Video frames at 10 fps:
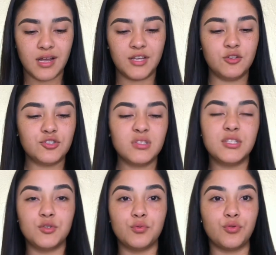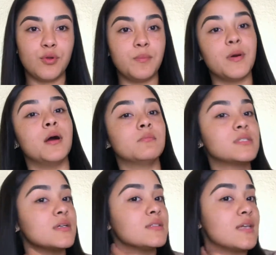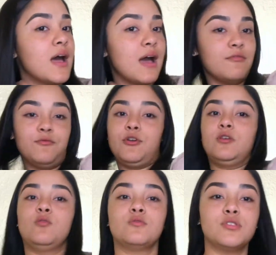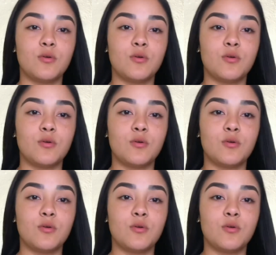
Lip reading: I usually do 3 pumps because I have freckles,